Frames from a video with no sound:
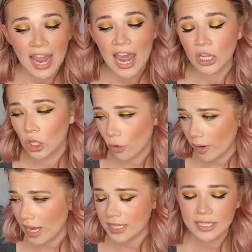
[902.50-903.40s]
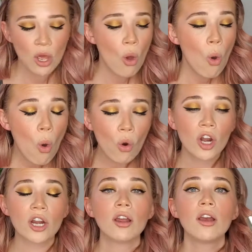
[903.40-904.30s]
and luminous,
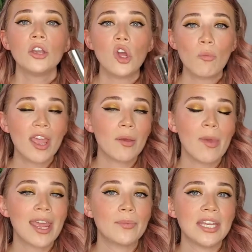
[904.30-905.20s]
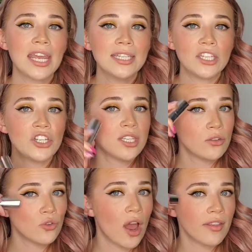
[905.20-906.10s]
Or no makeup days, just
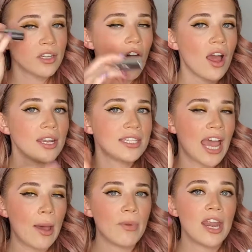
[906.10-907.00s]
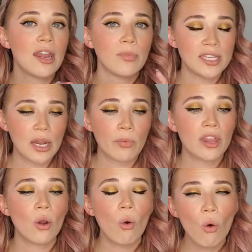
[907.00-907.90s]
draw it on, tap it in, be done with
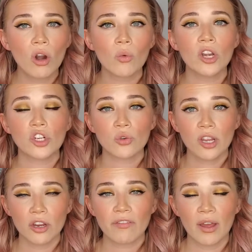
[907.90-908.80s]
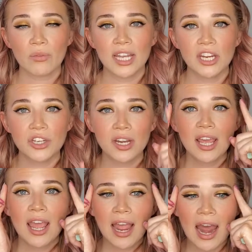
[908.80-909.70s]
it. Or when you're doing your foundation,
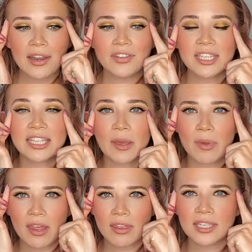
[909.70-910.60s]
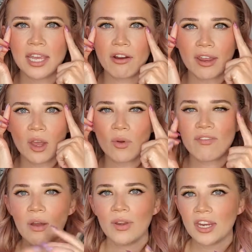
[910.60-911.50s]
kind of skipping this area with
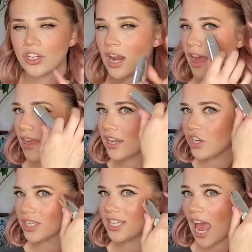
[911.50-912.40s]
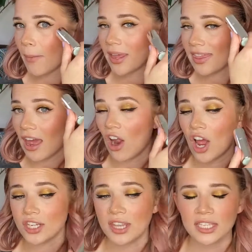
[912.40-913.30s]
foundation and then just tapping that
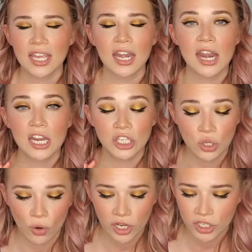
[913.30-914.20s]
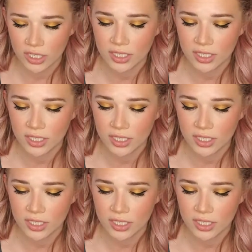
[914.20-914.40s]
onto the skin. It is gorgeous.